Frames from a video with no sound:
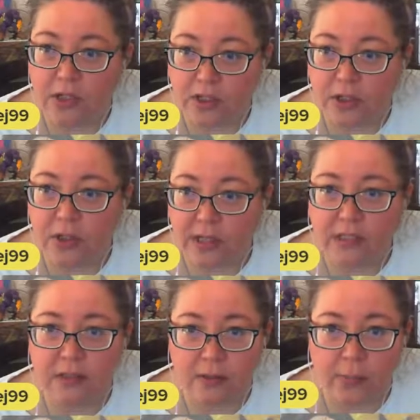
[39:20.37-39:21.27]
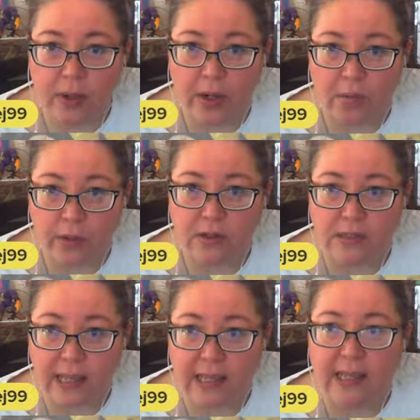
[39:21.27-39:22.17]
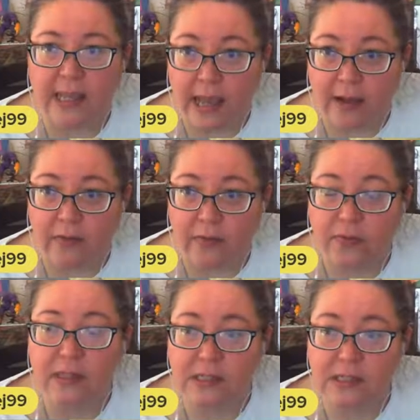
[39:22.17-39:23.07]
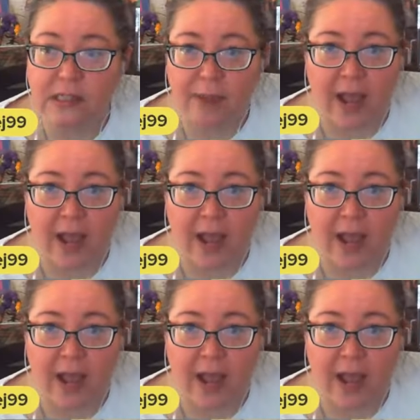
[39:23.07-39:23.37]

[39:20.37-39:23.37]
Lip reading: until you get to the point where you say, yeah, this is the